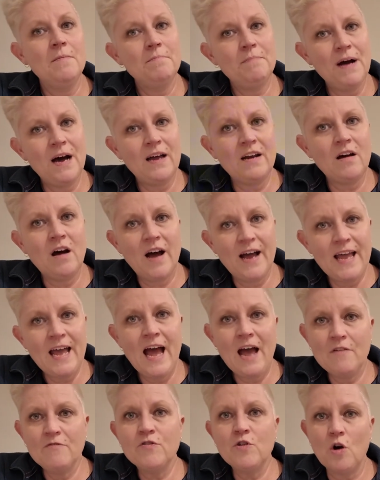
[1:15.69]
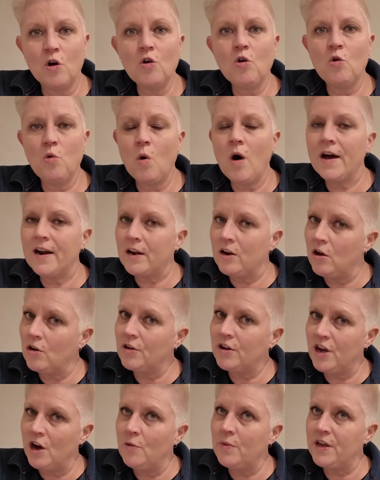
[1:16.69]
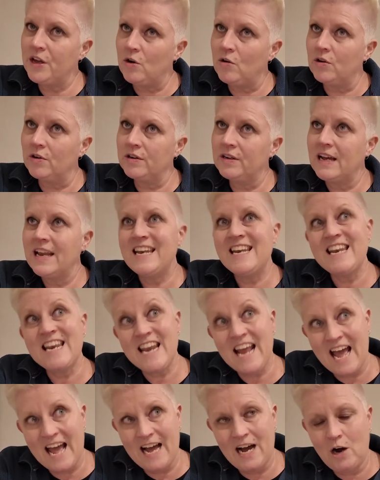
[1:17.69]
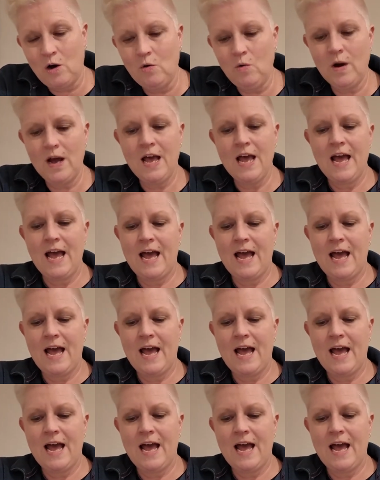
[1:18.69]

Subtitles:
but I have got quite a lot going on now,